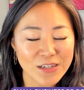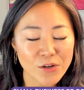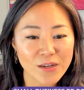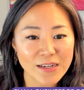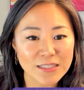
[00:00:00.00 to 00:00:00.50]
an
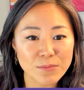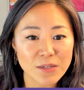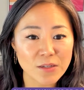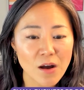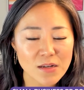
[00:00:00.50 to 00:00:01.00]
ingredient to
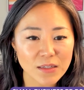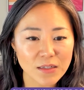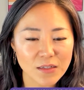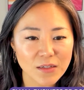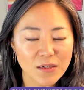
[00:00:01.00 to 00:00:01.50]
be
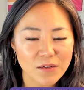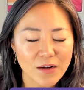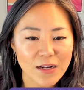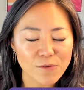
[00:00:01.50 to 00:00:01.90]
toxic, right?